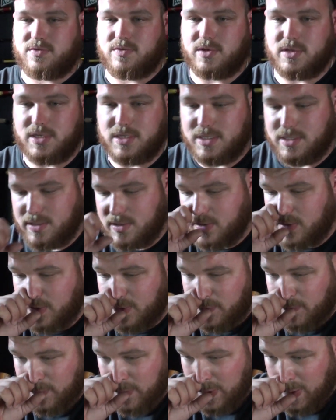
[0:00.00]
really
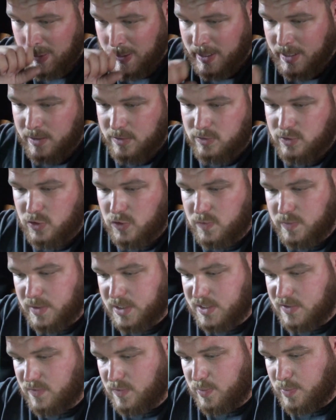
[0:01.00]
serve too
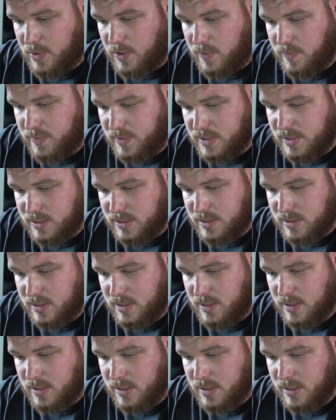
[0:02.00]
much of a purpose